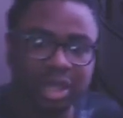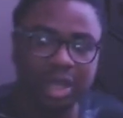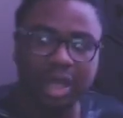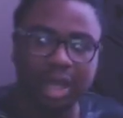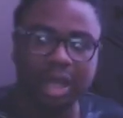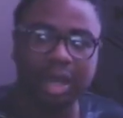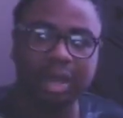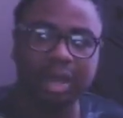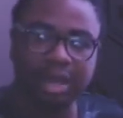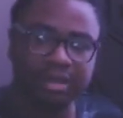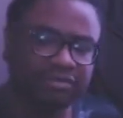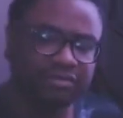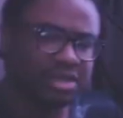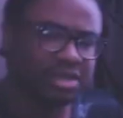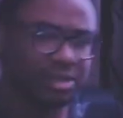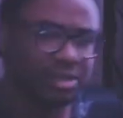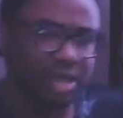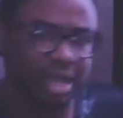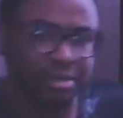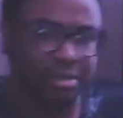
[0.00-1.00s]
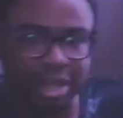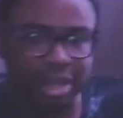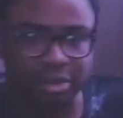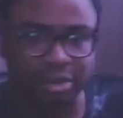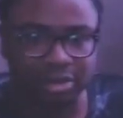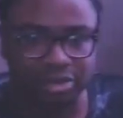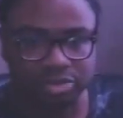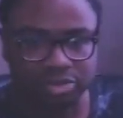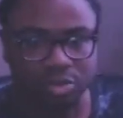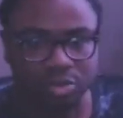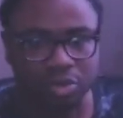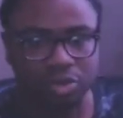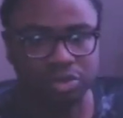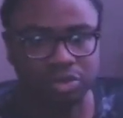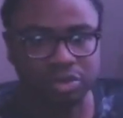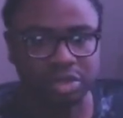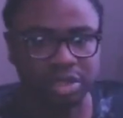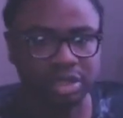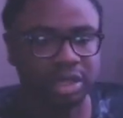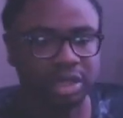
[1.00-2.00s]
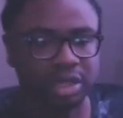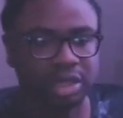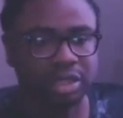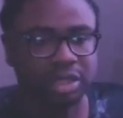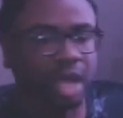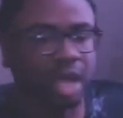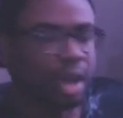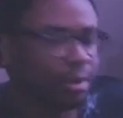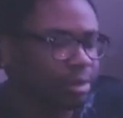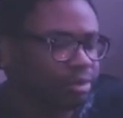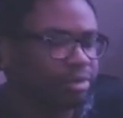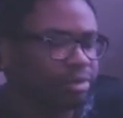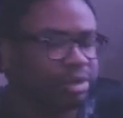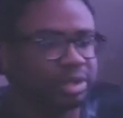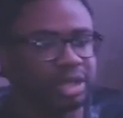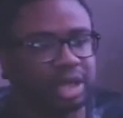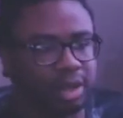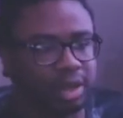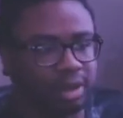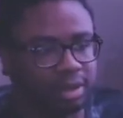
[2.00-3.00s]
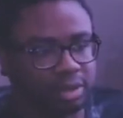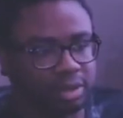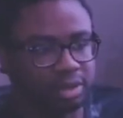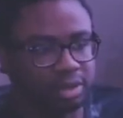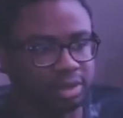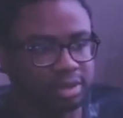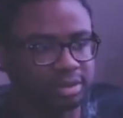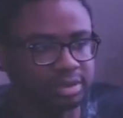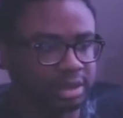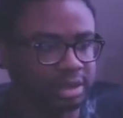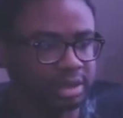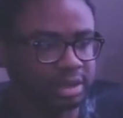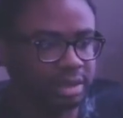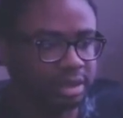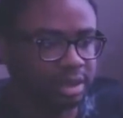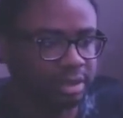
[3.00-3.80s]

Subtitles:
and video game characters more than comic book characters and